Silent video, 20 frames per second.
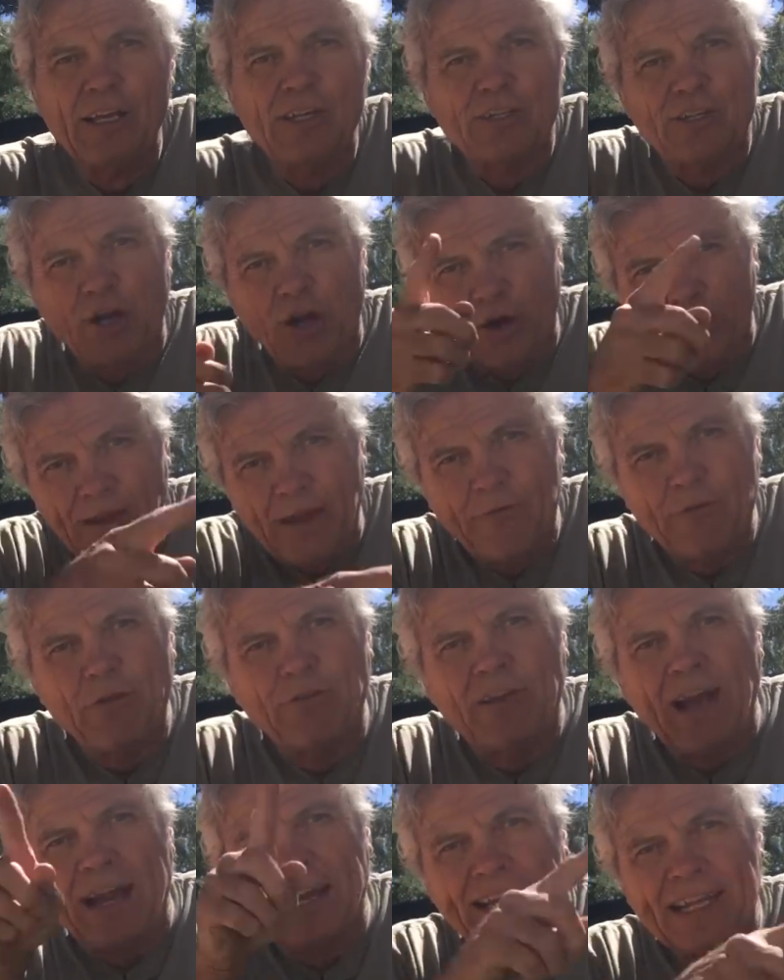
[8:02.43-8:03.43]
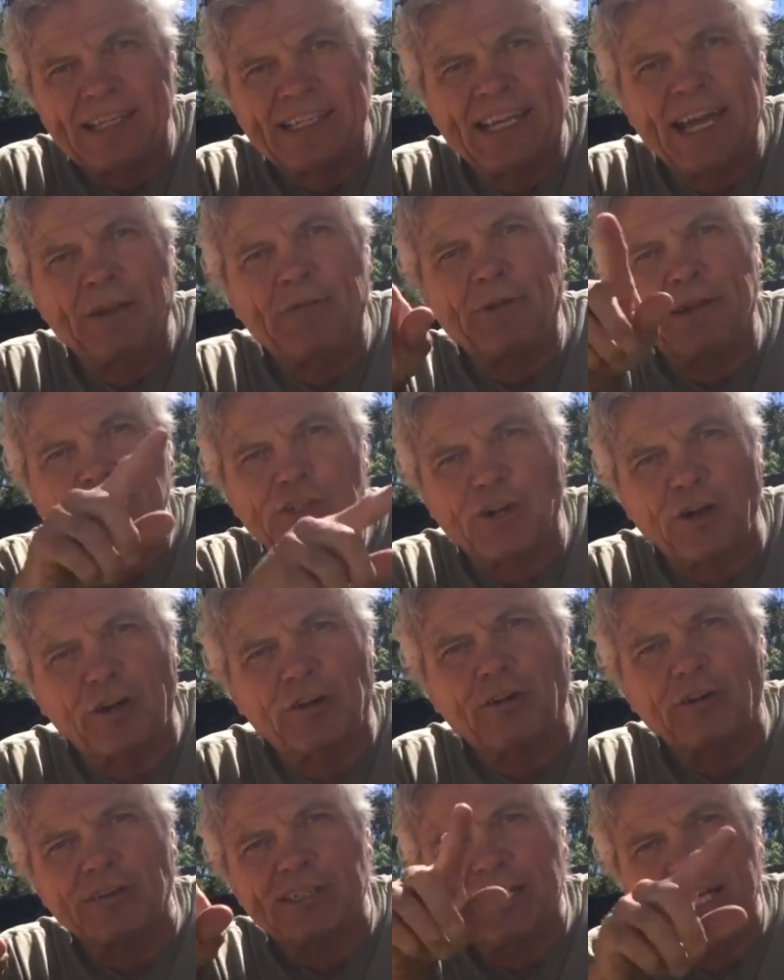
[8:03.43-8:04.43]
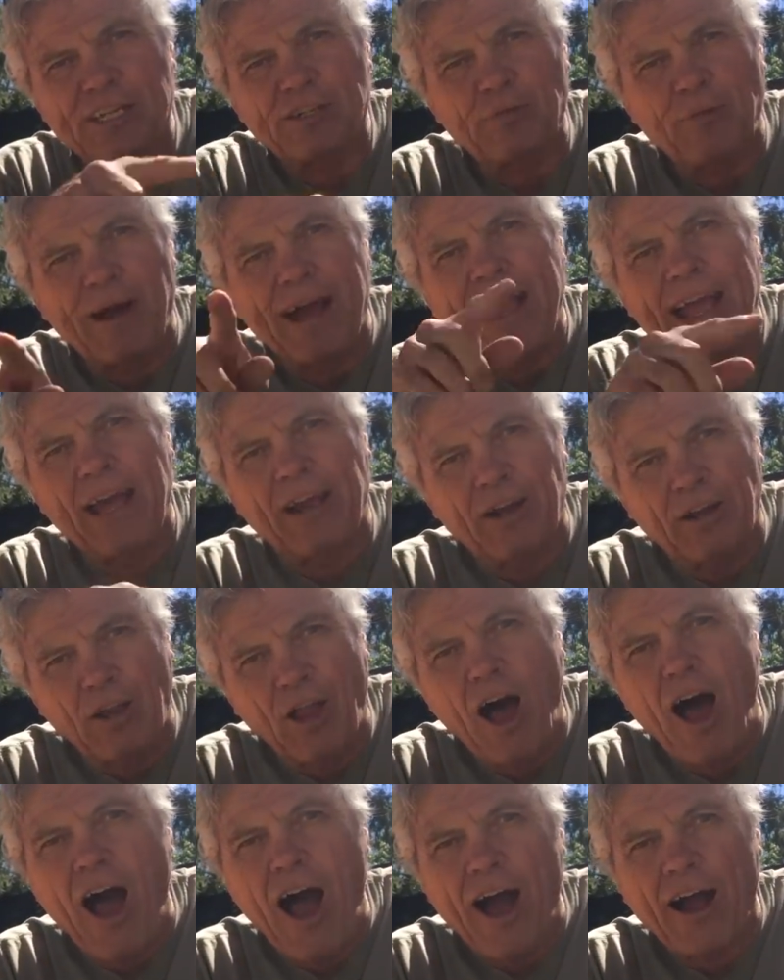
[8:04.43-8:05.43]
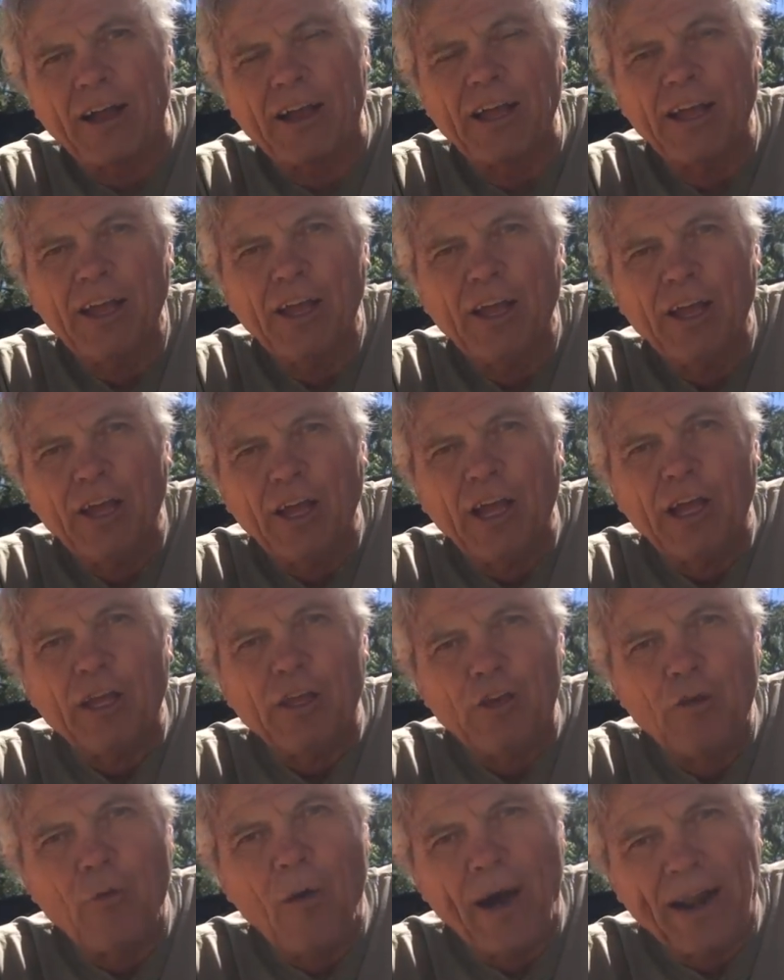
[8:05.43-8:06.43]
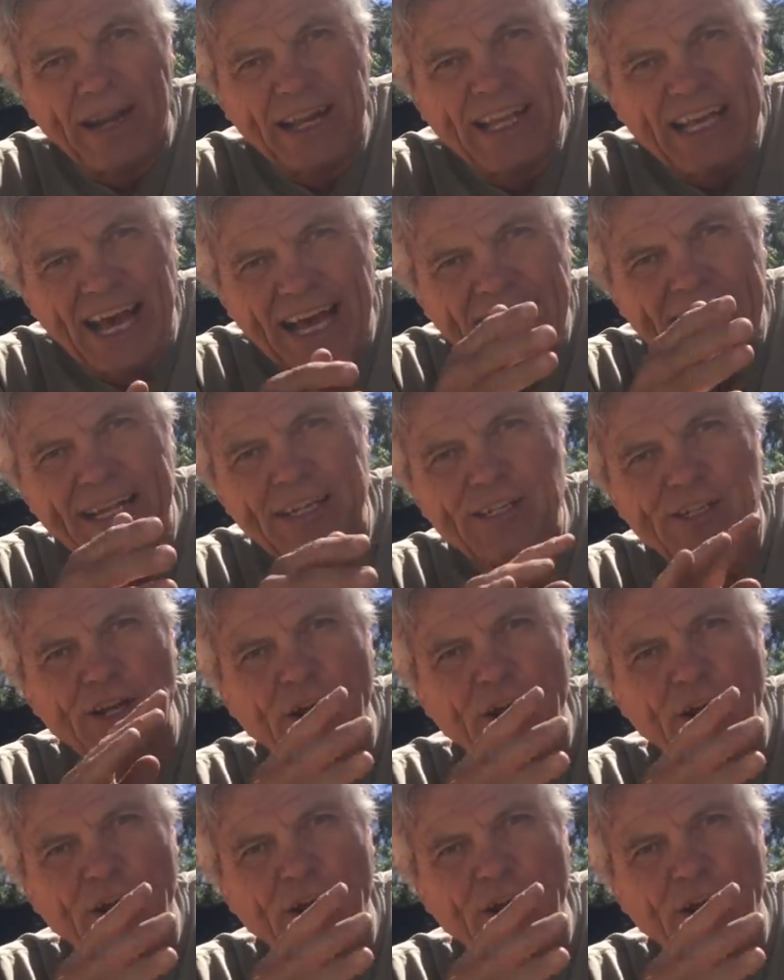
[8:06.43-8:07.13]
So if you've got concentric circles this way on a log, you want to cut it